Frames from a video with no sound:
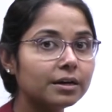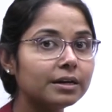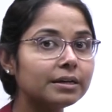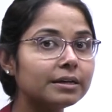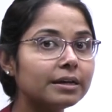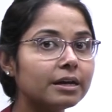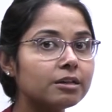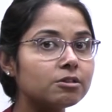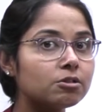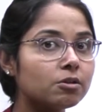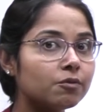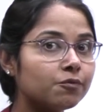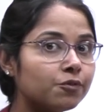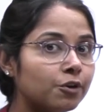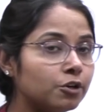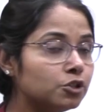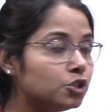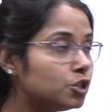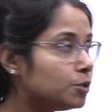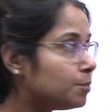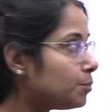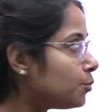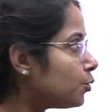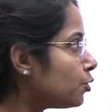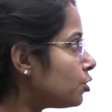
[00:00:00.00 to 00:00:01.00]
in case of your
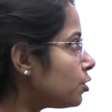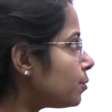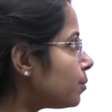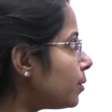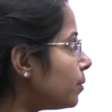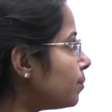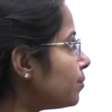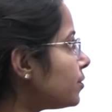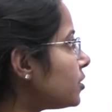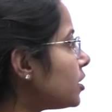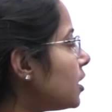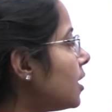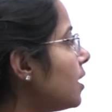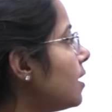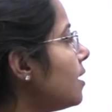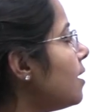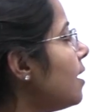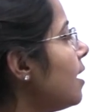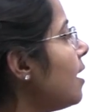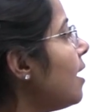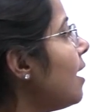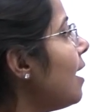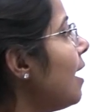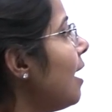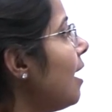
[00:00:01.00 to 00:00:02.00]
gymnosperms.
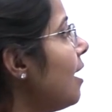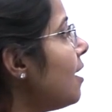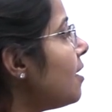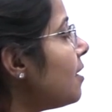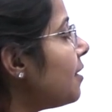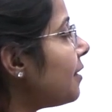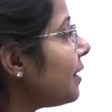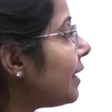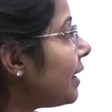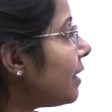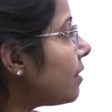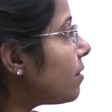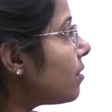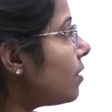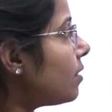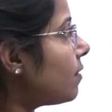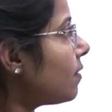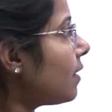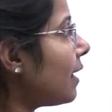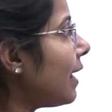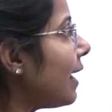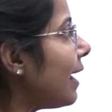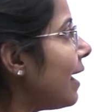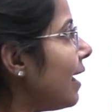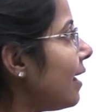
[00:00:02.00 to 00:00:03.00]
Reason,
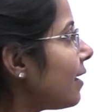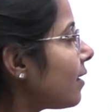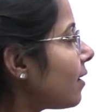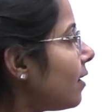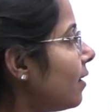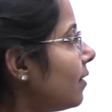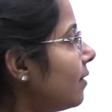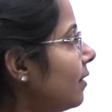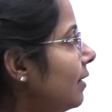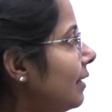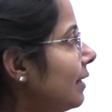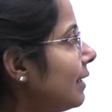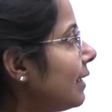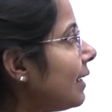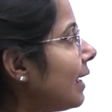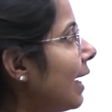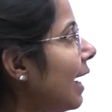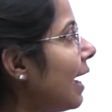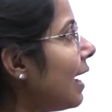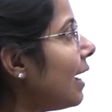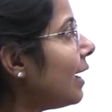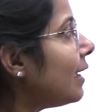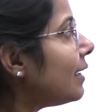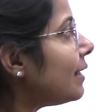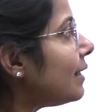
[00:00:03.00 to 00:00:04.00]
the air current
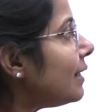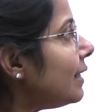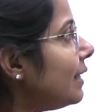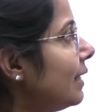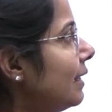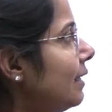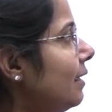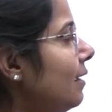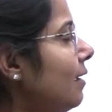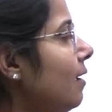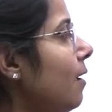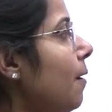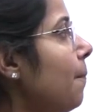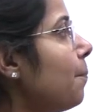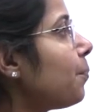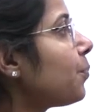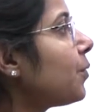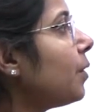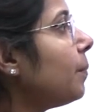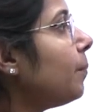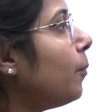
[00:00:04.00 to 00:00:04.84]
carry the